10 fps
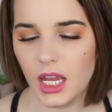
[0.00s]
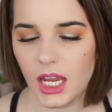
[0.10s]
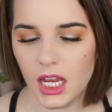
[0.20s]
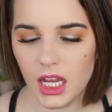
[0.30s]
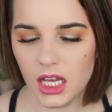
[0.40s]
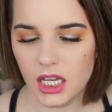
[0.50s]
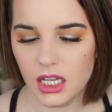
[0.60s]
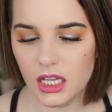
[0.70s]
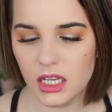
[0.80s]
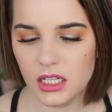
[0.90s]

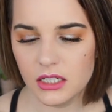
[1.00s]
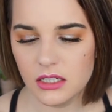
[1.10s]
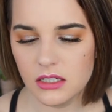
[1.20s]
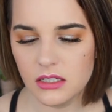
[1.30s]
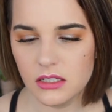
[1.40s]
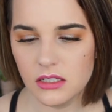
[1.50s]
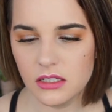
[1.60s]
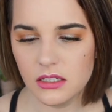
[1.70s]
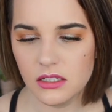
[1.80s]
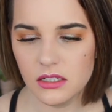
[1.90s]

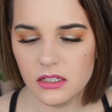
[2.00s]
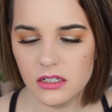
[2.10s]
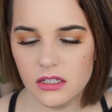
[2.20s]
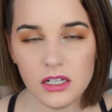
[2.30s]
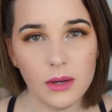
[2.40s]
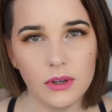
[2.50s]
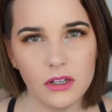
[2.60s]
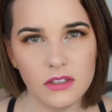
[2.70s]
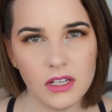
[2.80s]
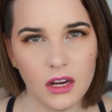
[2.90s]
And I
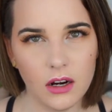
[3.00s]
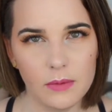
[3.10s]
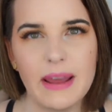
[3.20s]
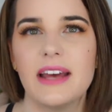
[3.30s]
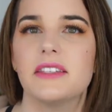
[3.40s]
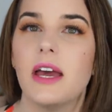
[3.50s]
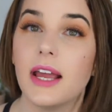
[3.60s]
would say hard pass.